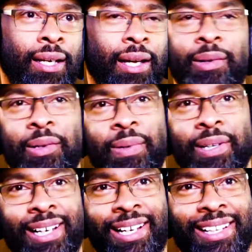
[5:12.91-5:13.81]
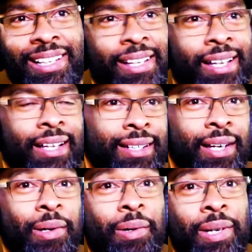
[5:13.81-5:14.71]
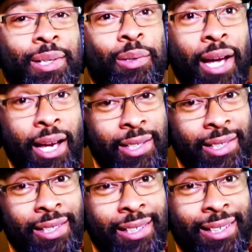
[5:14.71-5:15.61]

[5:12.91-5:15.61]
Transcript: I don't know about that. That whole interaction.